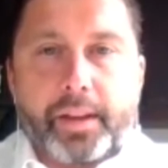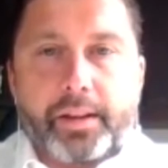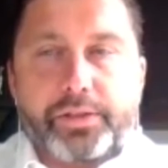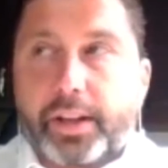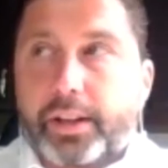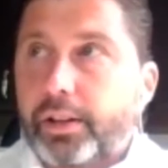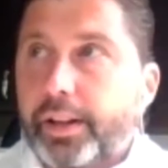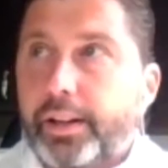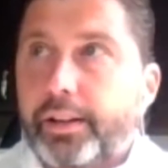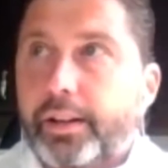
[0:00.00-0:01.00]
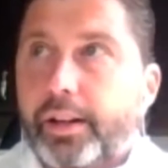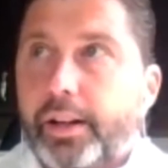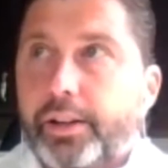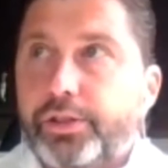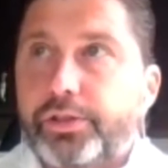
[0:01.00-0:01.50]
Secondly,
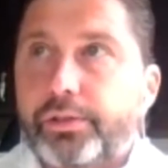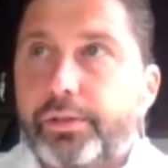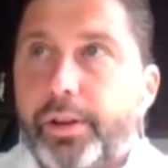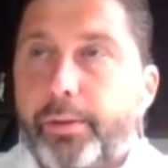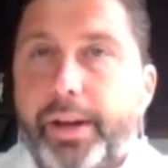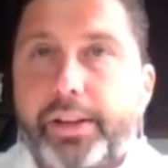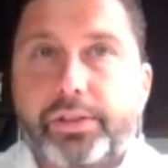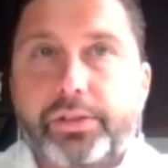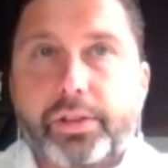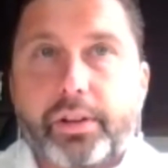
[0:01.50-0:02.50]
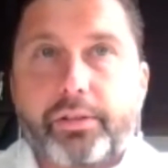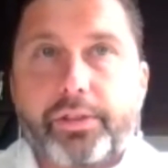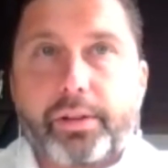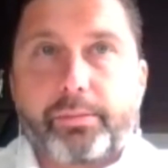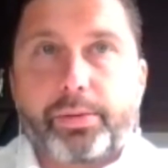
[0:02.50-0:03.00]
just the basics of
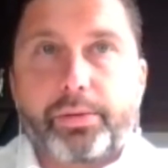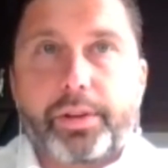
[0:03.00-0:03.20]
the